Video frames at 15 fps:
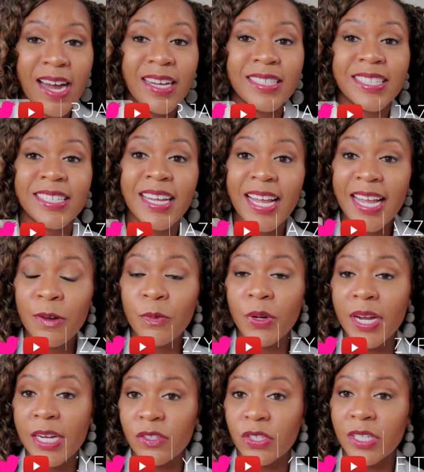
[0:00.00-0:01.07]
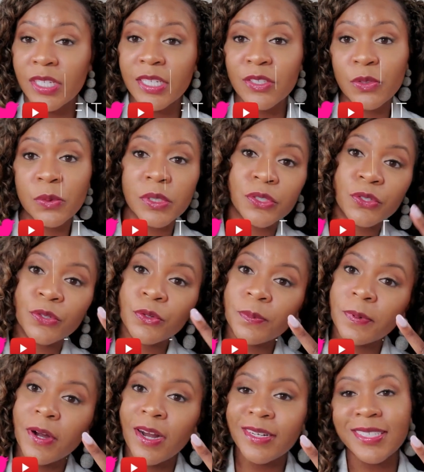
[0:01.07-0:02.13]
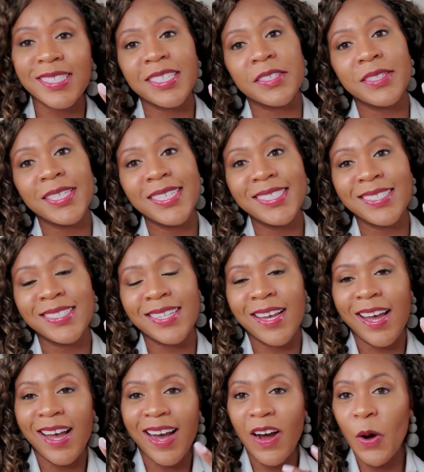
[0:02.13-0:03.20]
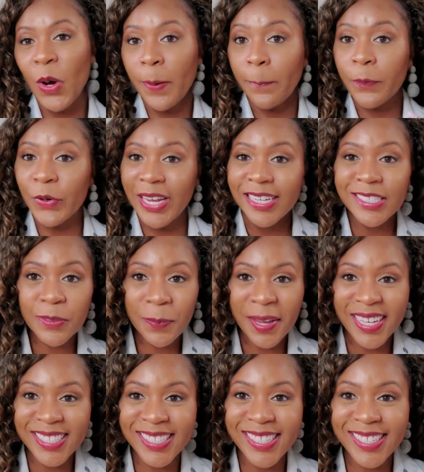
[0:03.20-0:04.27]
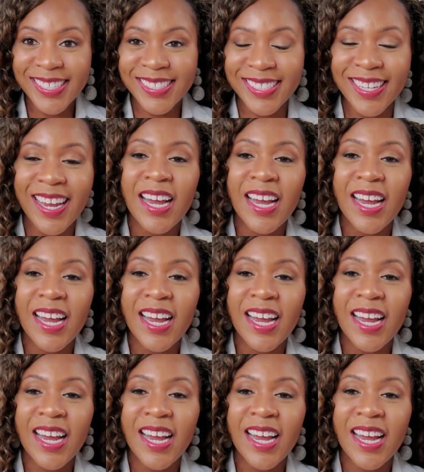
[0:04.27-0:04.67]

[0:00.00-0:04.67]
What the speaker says: Today, we're actually going to do a two-part series on branch basics.